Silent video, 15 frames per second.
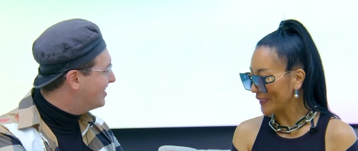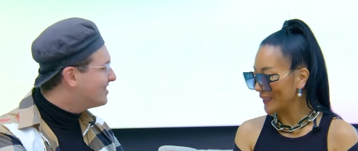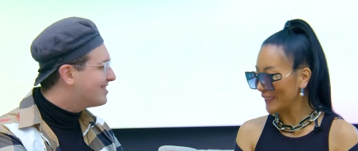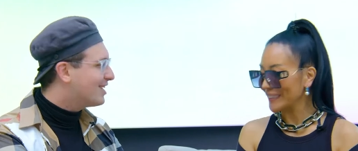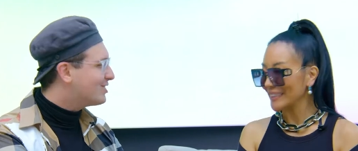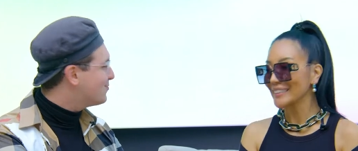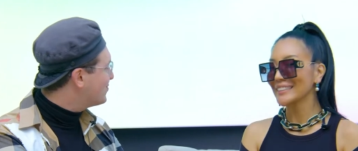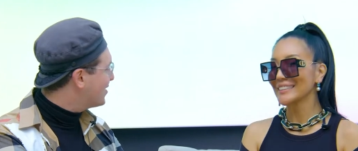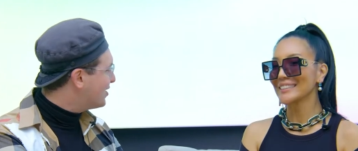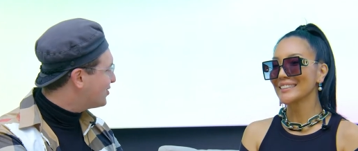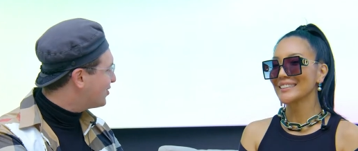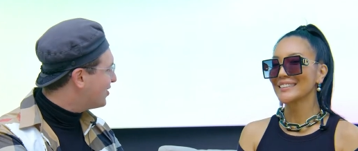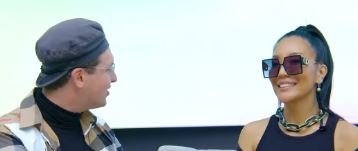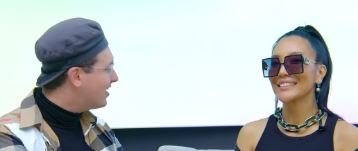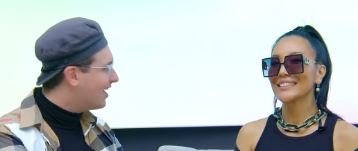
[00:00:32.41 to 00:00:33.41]
Speaker 1: Such a
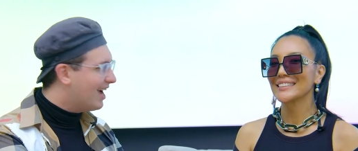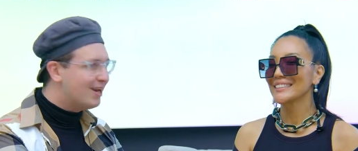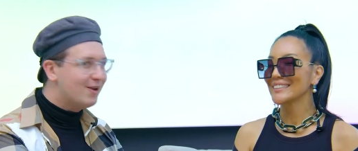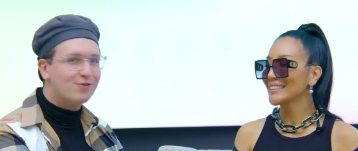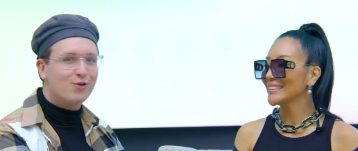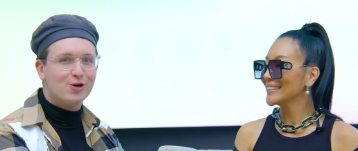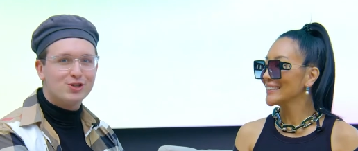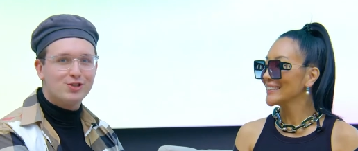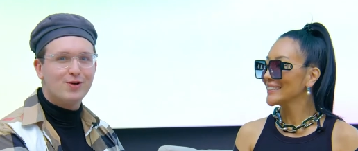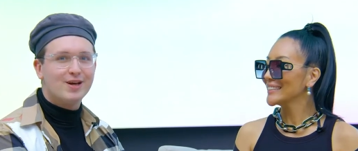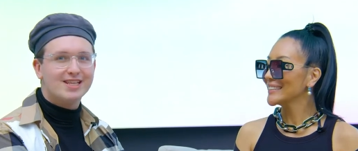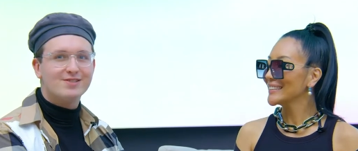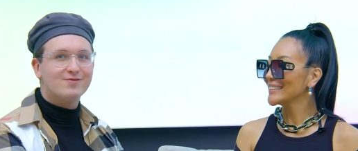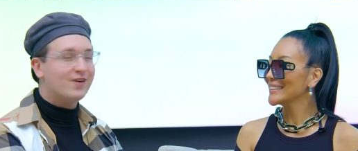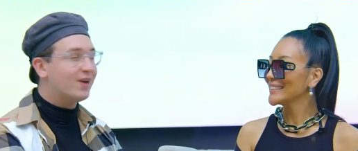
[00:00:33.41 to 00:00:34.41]
pleasure. And of course, doing this in
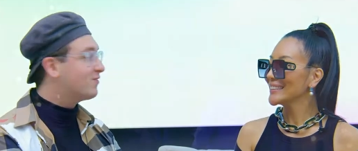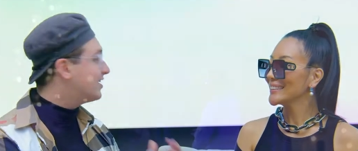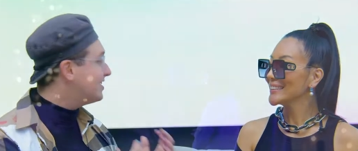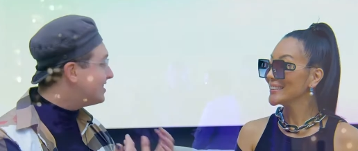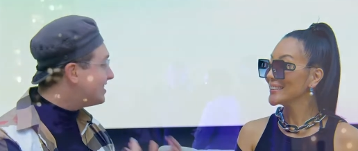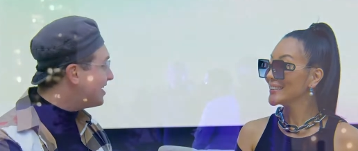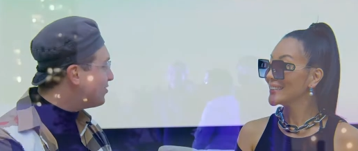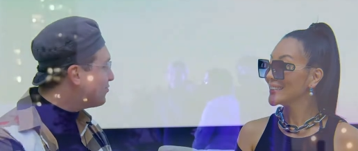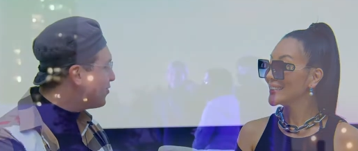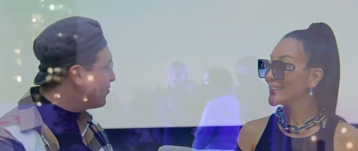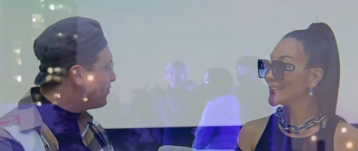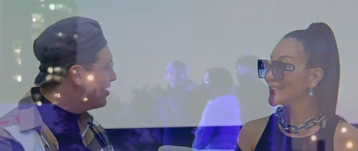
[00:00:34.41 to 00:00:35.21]
front of Continuum,